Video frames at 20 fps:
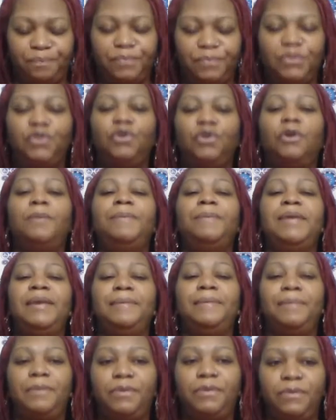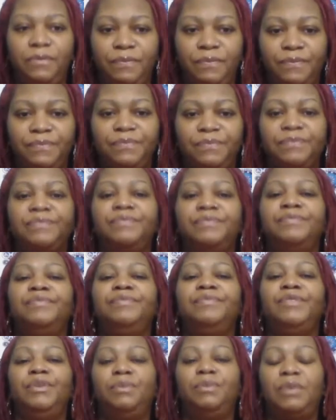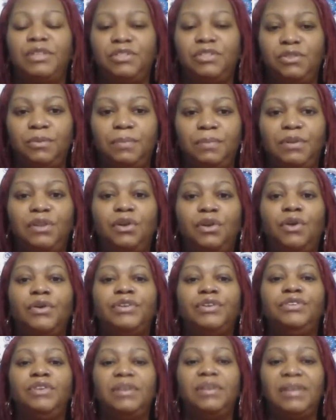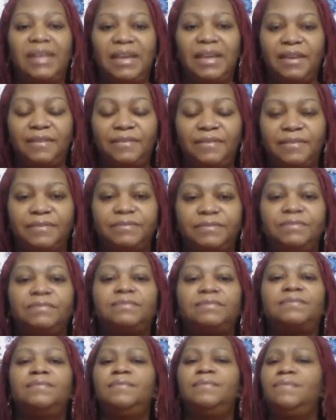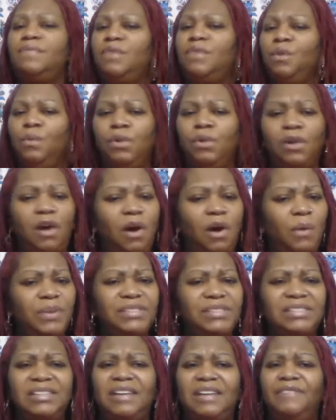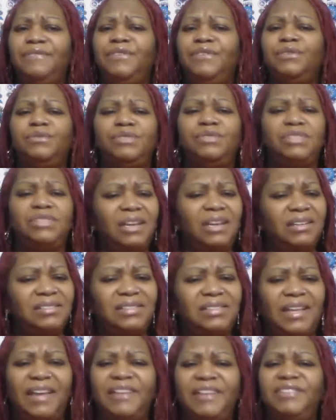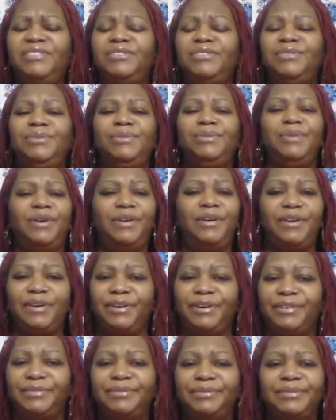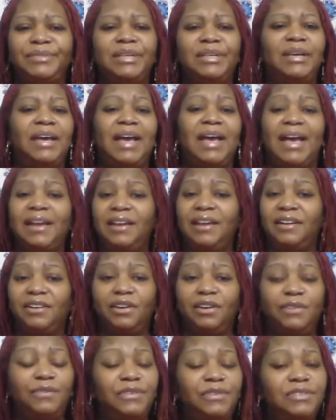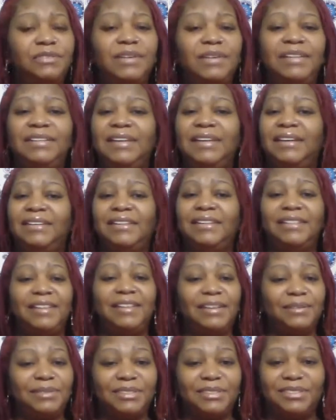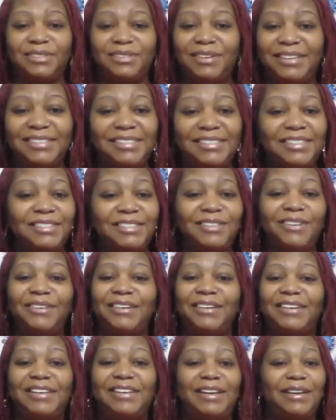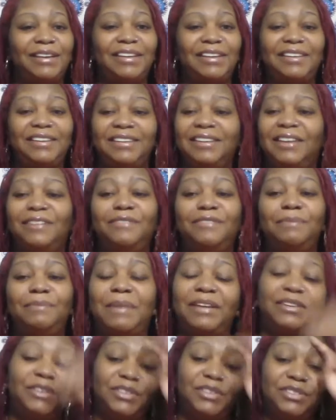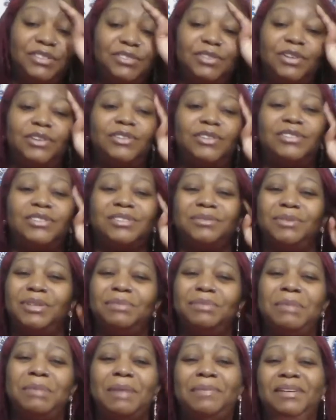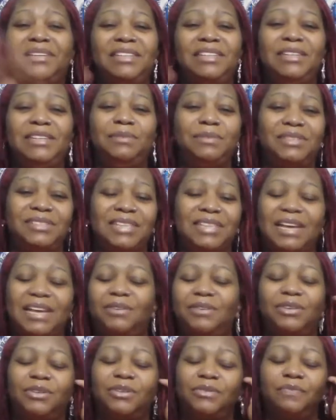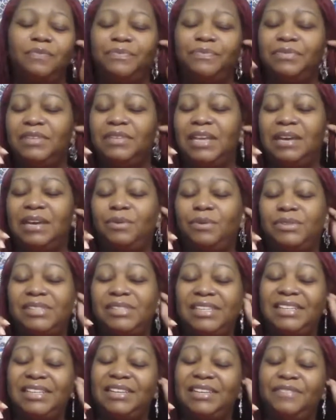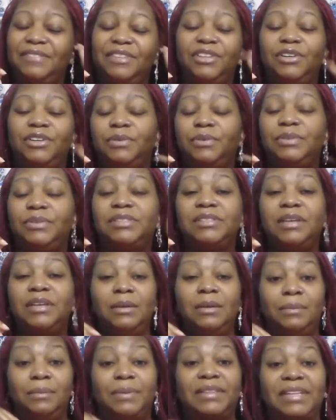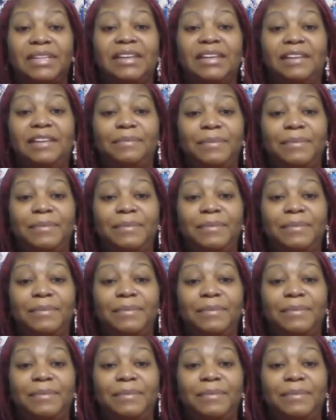Your people, the ones who belong in your life, will always love you just as you are. I got girlfriends right now. They think I'm just crazy as all get out and love my dirty drawers. Well, maybe the clean ones. I don't know. I won't say they love the dirty ones, but they love